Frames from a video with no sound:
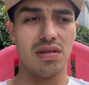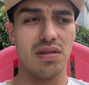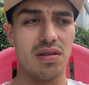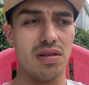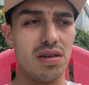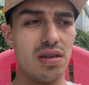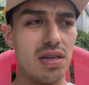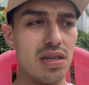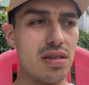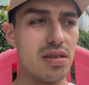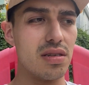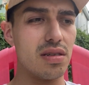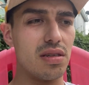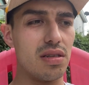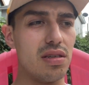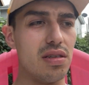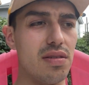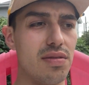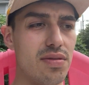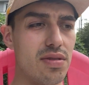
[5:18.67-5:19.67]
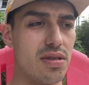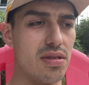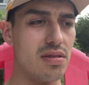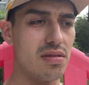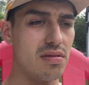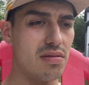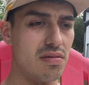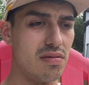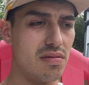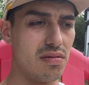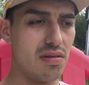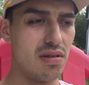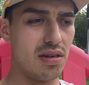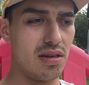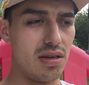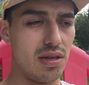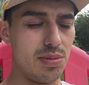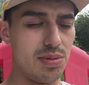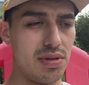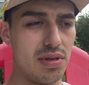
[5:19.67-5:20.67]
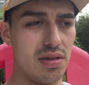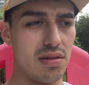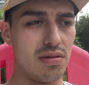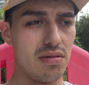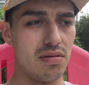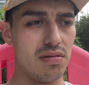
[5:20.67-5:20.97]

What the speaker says: knee sleeves. Helps